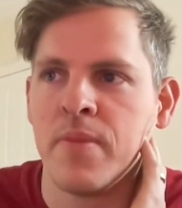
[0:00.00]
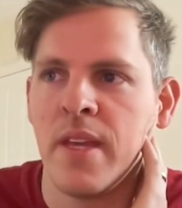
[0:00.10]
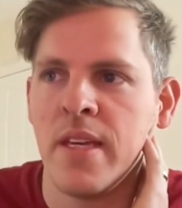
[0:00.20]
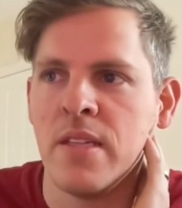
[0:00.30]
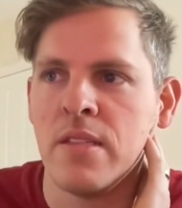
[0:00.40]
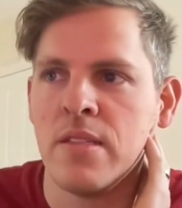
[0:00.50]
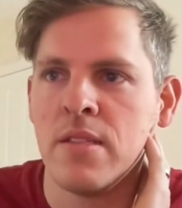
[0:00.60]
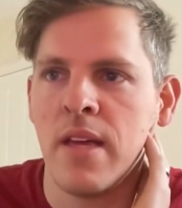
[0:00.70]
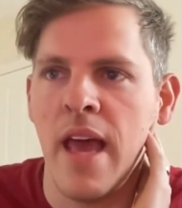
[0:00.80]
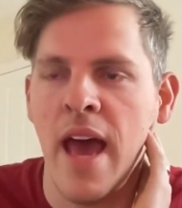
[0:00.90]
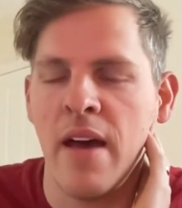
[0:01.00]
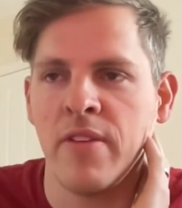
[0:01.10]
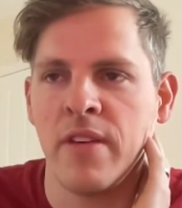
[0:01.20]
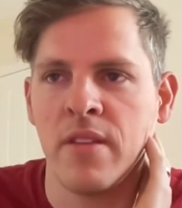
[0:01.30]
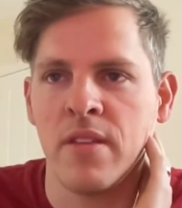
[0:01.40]
is
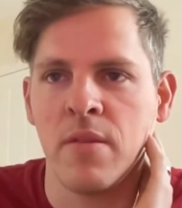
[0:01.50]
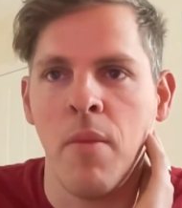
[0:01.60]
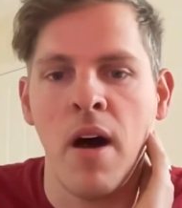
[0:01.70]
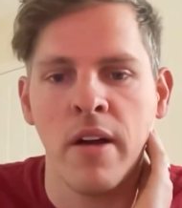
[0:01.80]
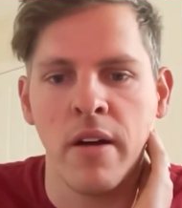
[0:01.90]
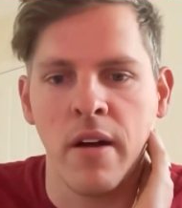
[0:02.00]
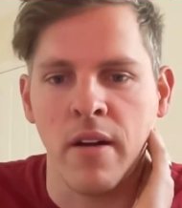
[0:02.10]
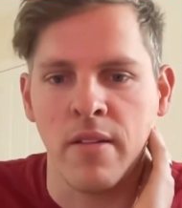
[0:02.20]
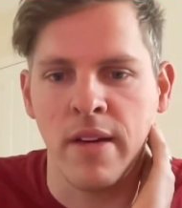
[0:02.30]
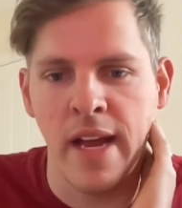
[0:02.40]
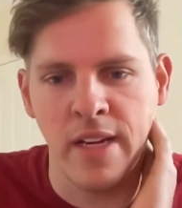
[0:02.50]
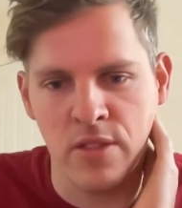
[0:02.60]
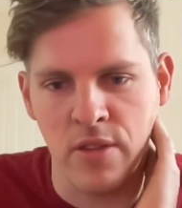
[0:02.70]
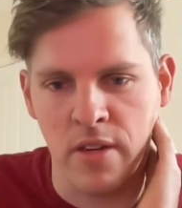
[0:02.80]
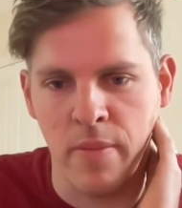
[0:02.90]
having the monitor next
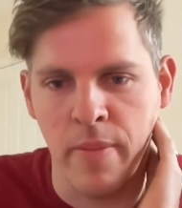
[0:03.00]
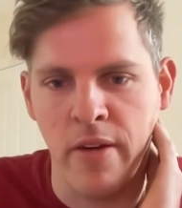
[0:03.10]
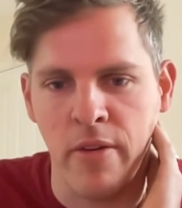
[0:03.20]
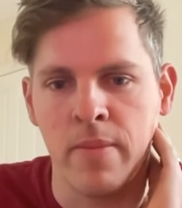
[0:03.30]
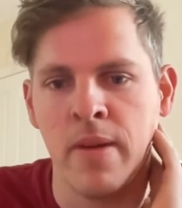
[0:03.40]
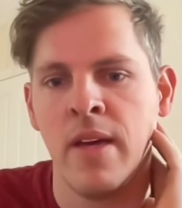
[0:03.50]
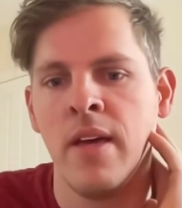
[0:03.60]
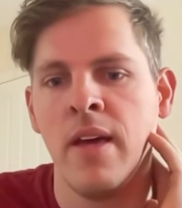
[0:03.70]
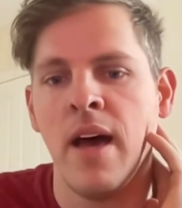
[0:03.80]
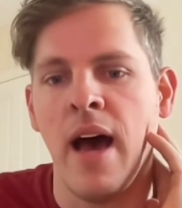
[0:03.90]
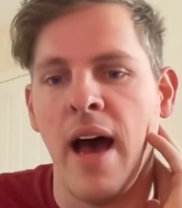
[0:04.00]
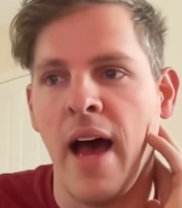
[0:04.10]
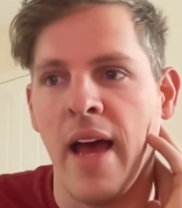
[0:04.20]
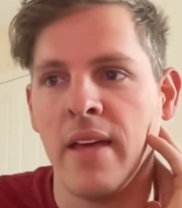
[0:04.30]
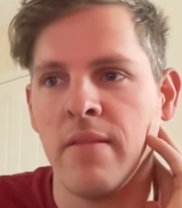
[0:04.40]
to her in the bedroom.
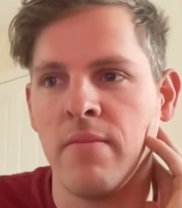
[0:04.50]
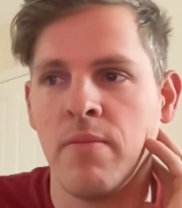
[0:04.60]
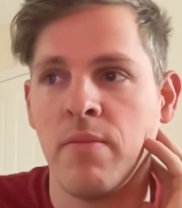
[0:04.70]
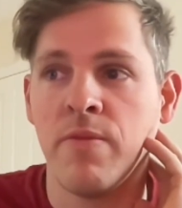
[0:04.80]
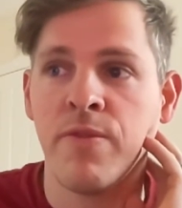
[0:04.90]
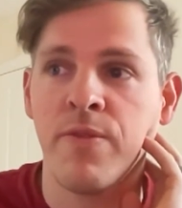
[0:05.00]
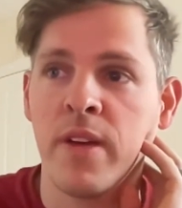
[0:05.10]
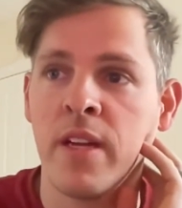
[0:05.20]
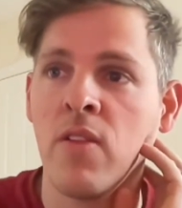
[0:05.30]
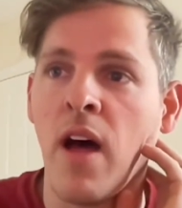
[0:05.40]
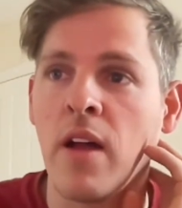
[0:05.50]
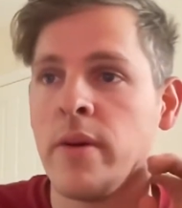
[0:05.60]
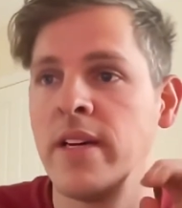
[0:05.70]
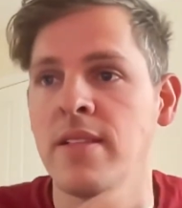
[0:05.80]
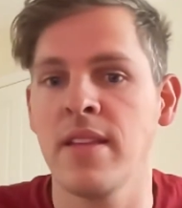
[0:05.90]
I, in a lot of
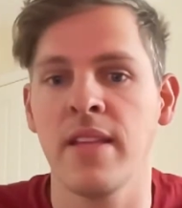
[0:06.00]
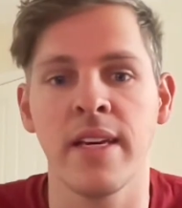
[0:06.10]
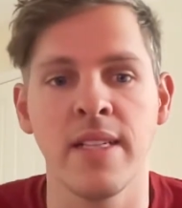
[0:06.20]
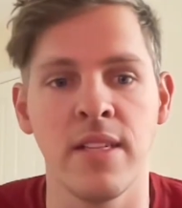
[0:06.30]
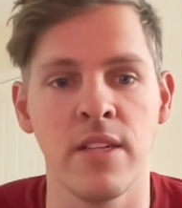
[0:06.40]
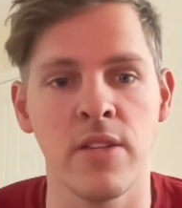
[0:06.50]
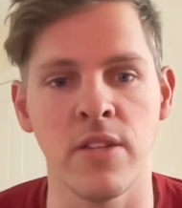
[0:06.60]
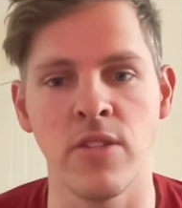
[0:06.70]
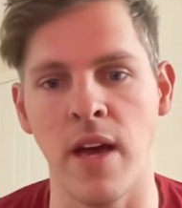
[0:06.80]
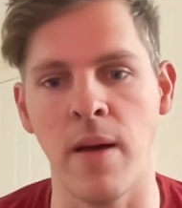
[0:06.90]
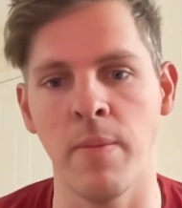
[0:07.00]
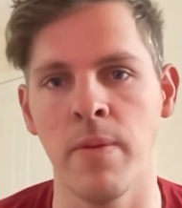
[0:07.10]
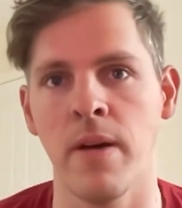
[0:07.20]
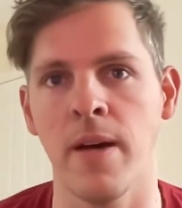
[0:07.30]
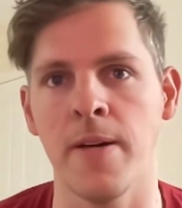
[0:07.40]
ways, I think I did a good job
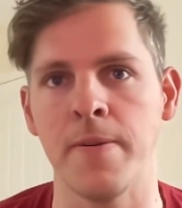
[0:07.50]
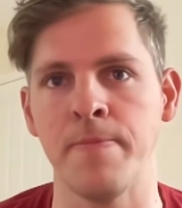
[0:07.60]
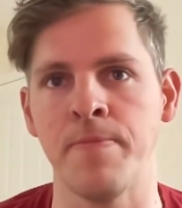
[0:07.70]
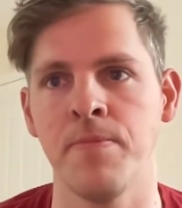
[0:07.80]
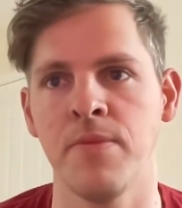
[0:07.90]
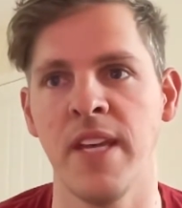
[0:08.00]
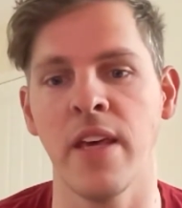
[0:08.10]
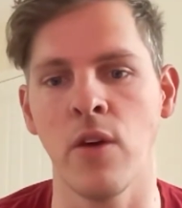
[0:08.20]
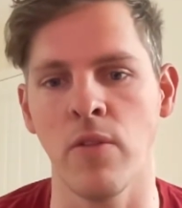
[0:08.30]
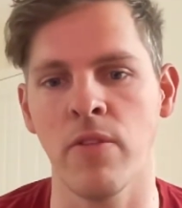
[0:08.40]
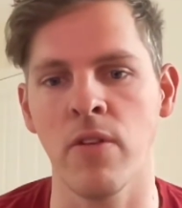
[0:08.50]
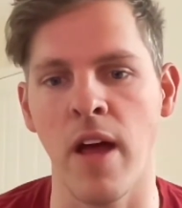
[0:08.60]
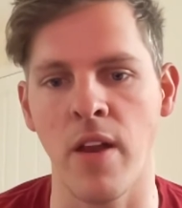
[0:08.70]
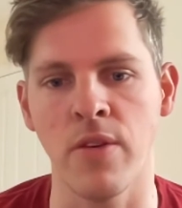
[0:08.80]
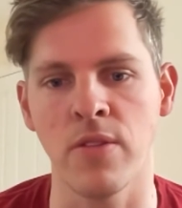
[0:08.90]
taking over a
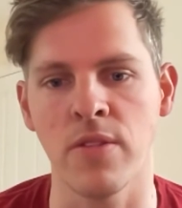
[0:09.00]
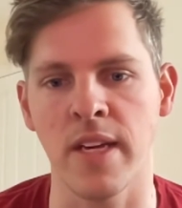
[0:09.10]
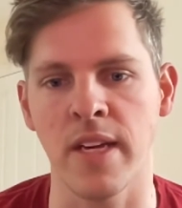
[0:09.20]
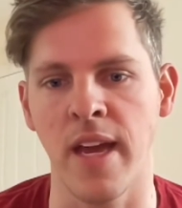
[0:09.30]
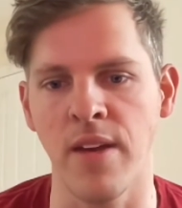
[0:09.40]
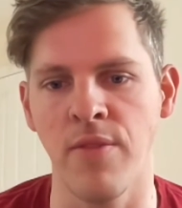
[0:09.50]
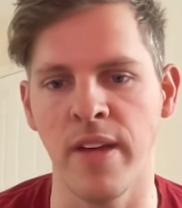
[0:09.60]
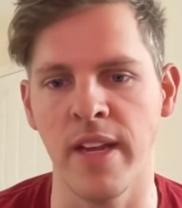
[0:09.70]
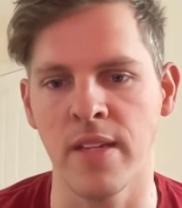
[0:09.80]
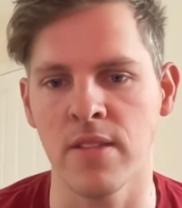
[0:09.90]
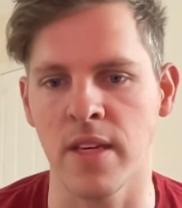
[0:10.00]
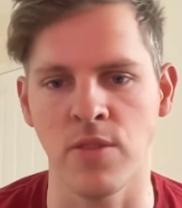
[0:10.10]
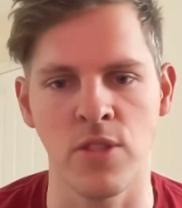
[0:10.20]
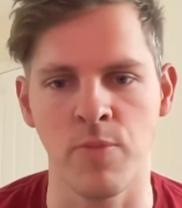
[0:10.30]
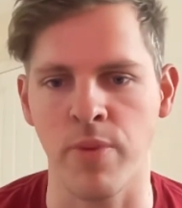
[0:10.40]
lot of those like night feedings, like
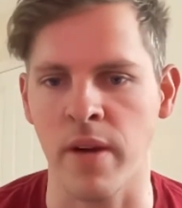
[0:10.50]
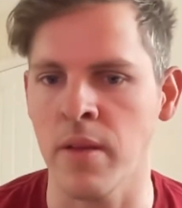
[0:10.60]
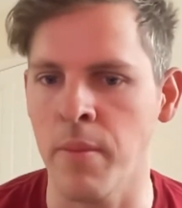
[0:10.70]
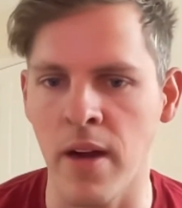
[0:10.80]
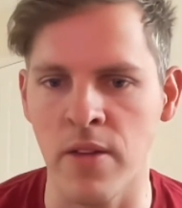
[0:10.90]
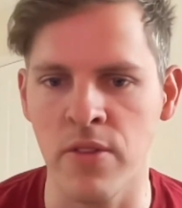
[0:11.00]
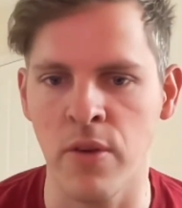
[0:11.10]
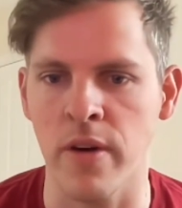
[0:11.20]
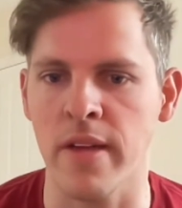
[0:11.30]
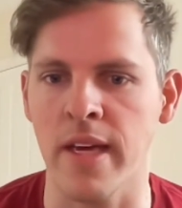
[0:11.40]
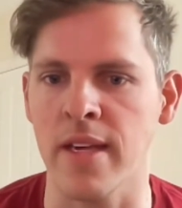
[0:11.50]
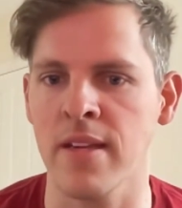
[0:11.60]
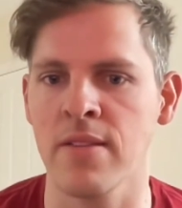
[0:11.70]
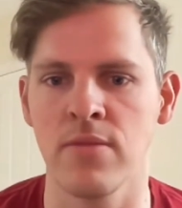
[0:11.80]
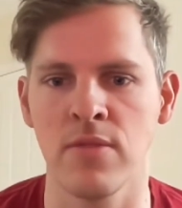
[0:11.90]
just bring the bottle to her, like
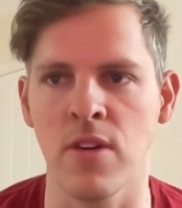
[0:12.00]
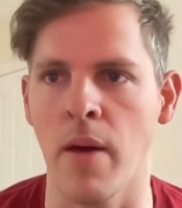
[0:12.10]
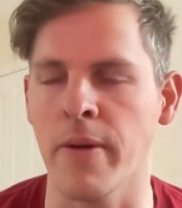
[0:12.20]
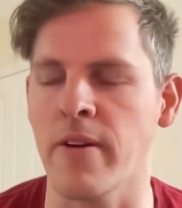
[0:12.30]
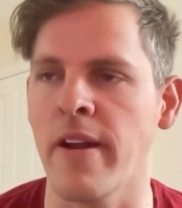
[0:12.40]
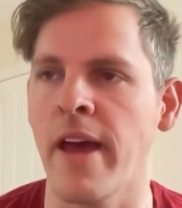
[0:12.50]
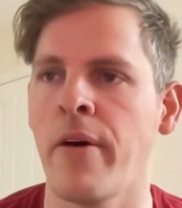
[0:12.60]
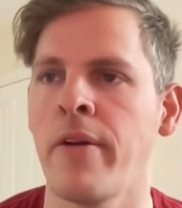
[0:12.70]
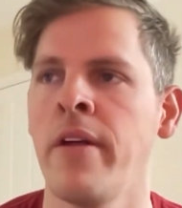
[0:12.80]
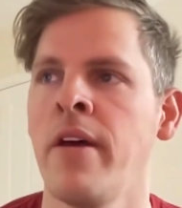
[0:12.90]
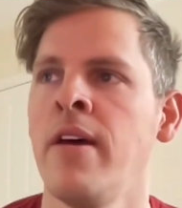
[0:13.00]
calming her down.